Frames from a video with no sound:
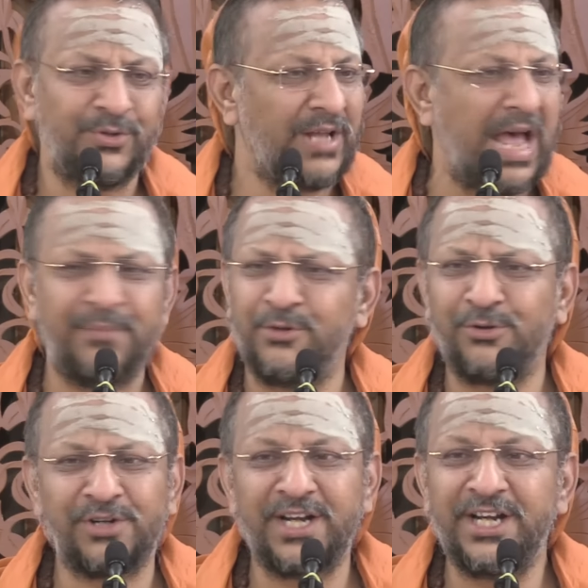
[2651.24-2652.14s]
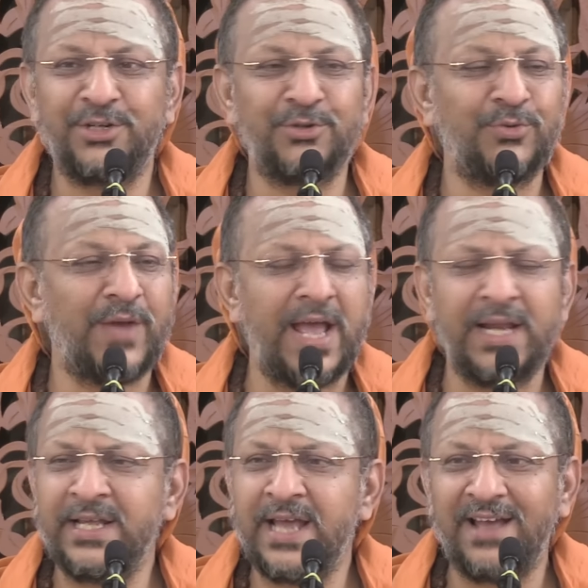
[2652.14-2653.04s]
I am not ready to do
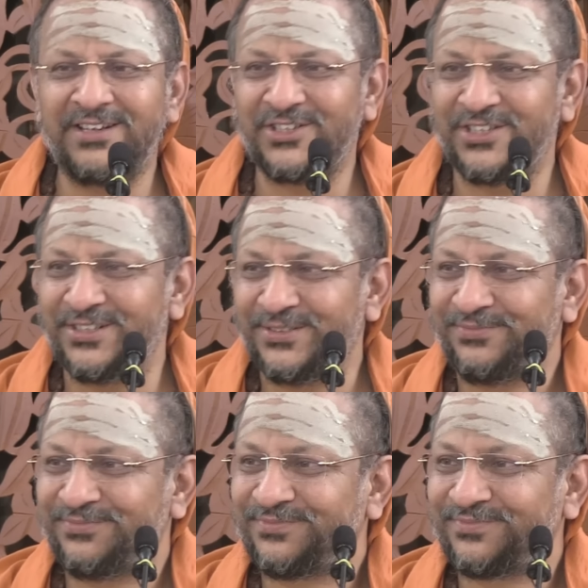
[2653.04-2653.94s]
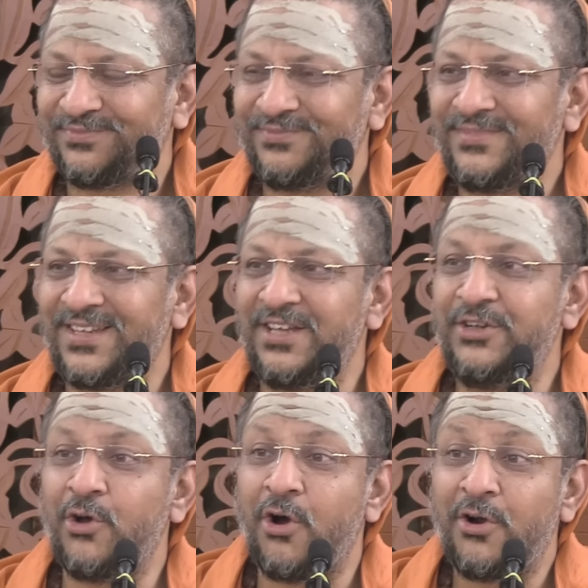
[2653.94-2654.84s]
any action,
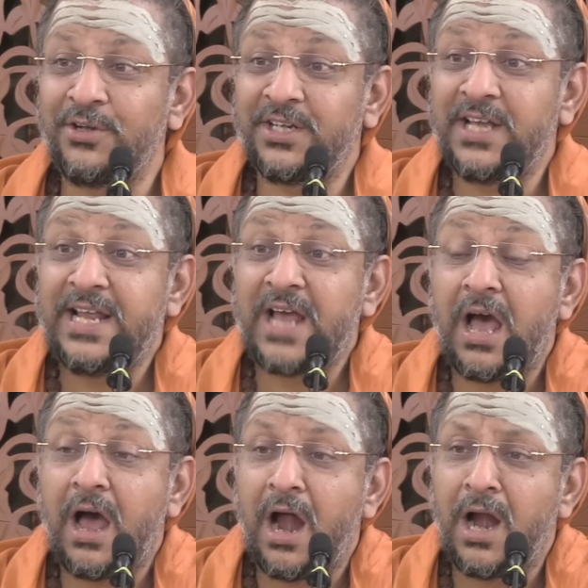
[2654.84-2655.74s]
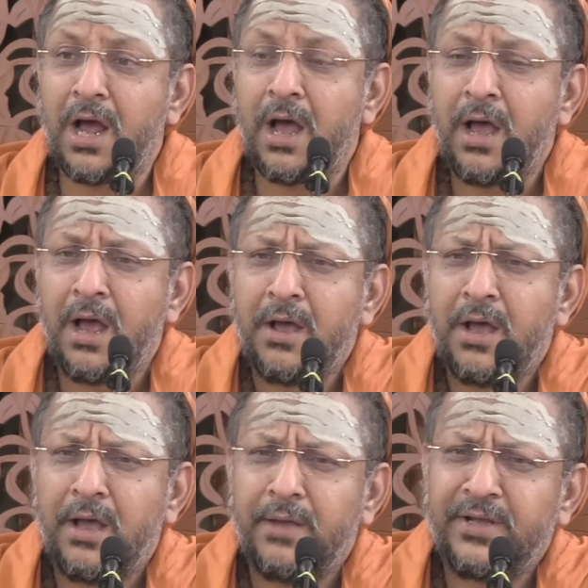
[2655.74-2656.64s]
not a
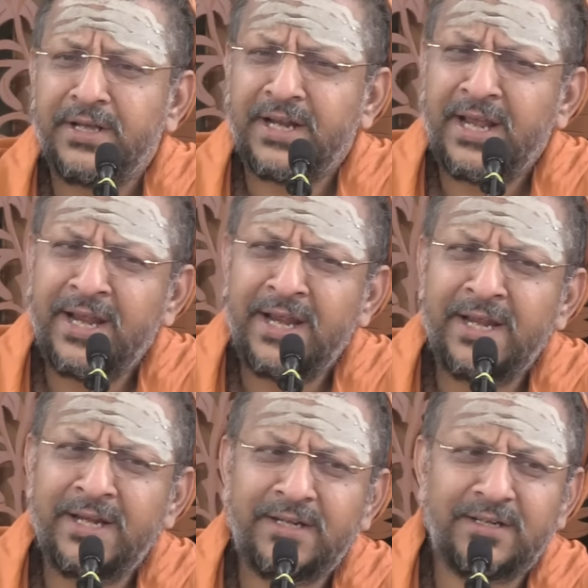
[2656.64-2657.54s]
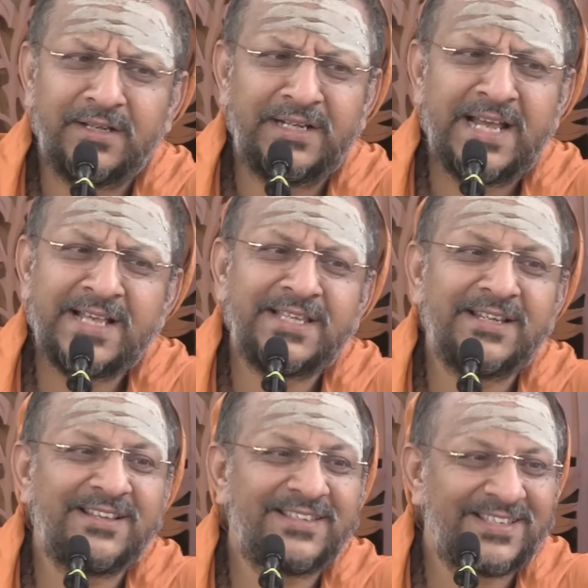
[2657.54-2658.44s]
great
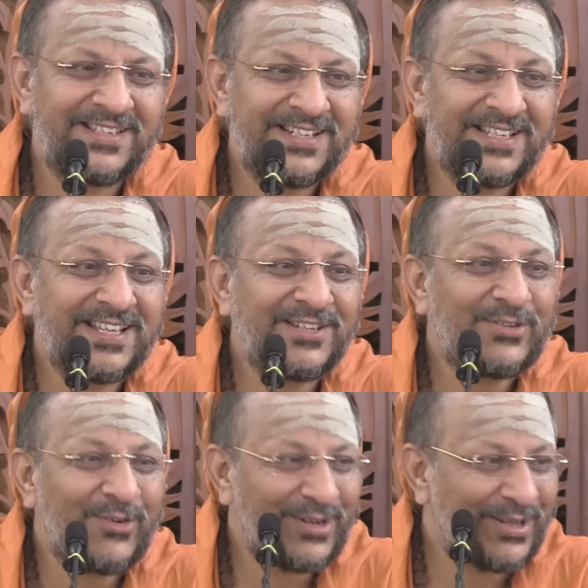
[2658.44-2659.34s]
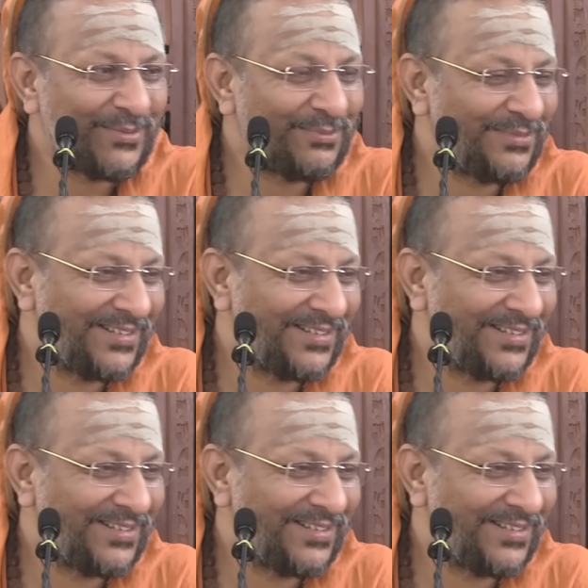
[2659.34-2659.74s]
laziness descends on him.